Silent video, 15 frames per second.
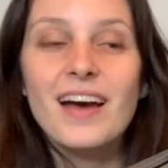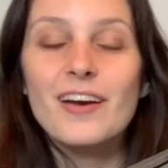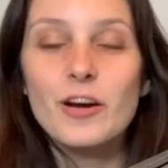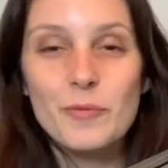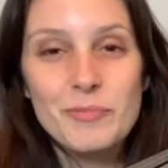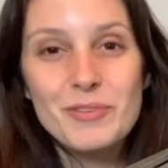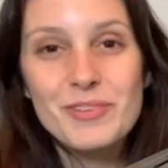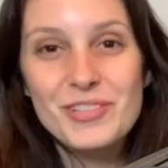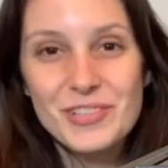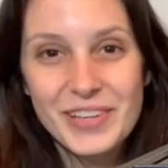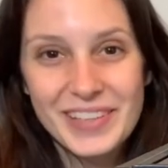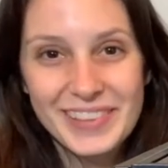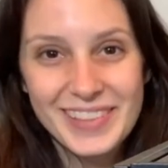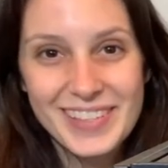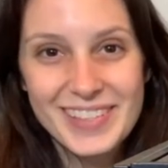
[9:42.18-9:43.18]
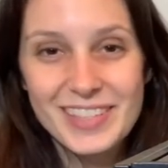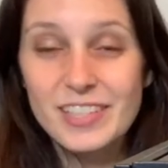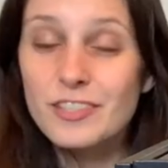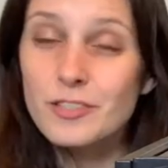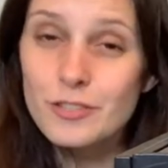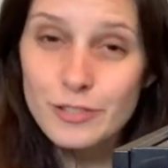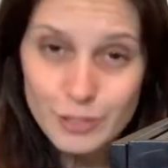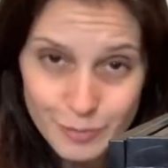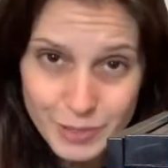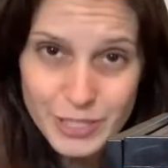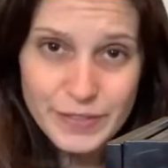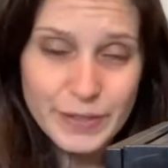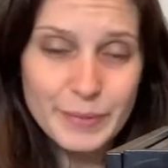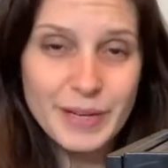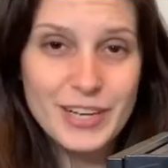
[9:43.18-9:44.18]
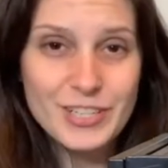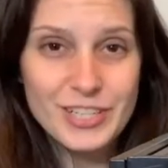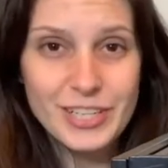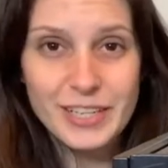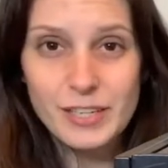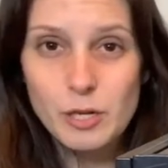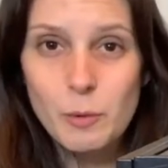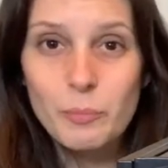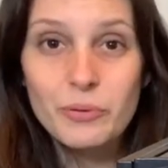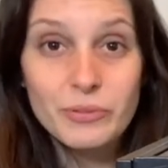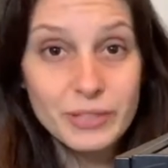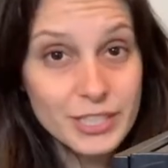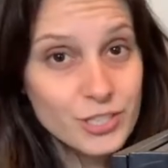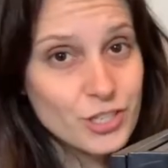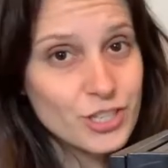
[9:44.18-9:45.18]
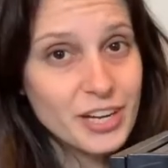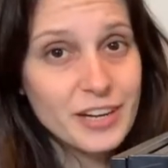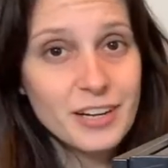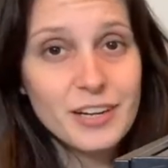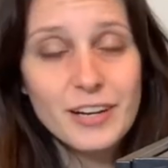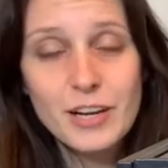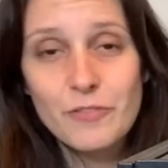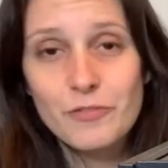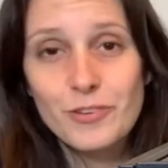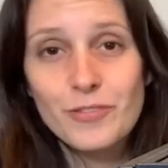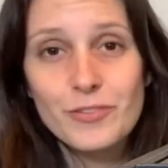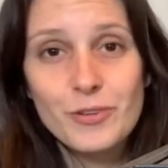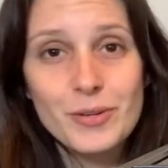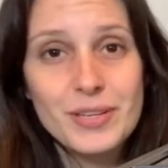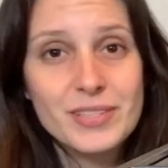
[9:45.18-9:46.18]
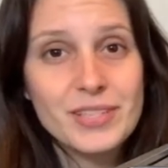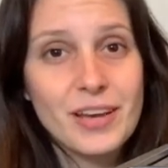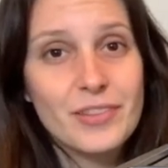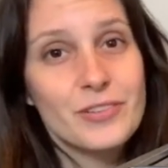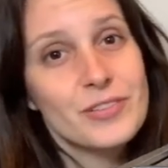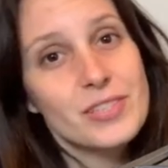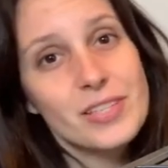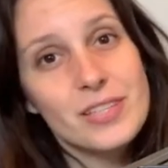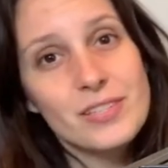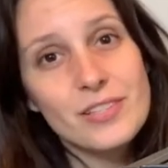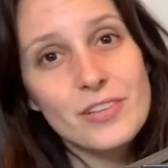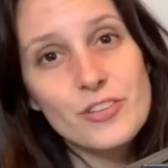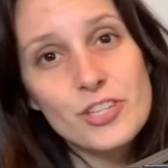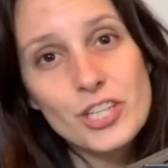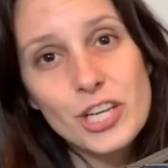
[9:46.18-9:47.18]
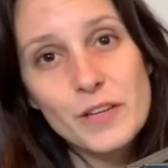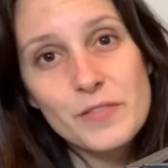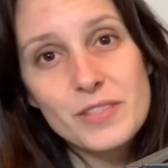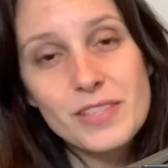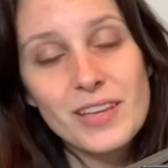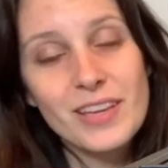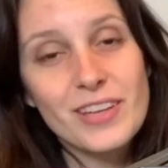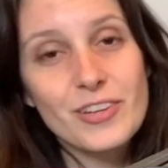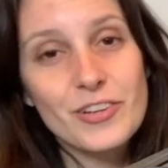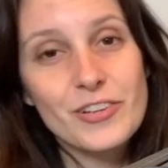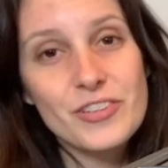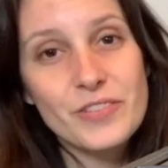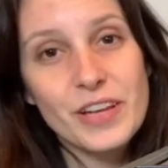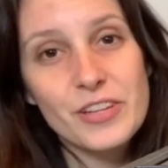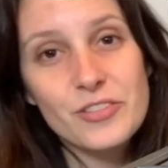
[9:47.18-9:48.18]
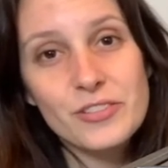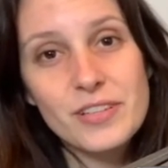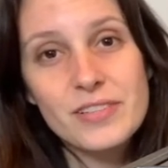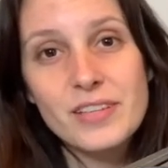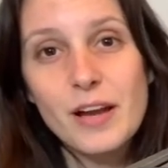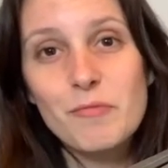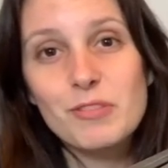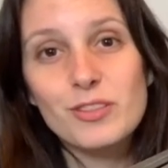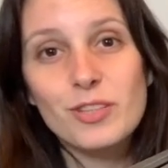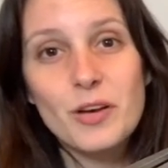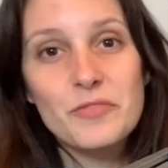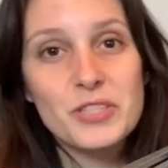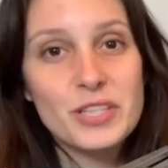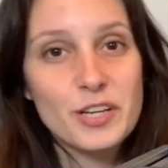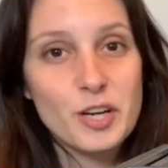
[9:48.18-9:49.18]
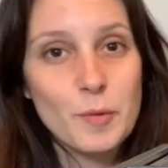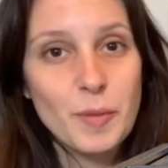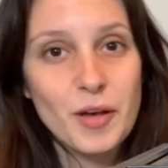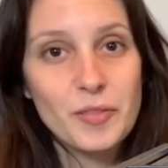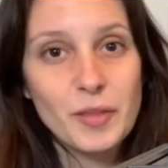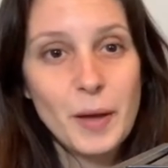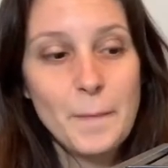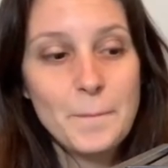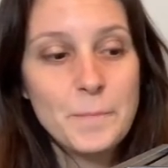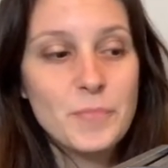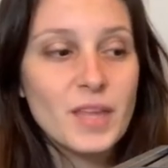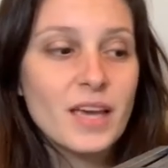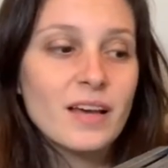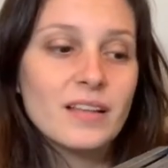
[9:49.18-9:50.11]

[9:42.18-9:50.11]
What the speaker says: Hope you enjoyed this. Thank you so much for watching. Please share if you've noticed other seasonal shifts in your tarantulas. I would love to hear about them.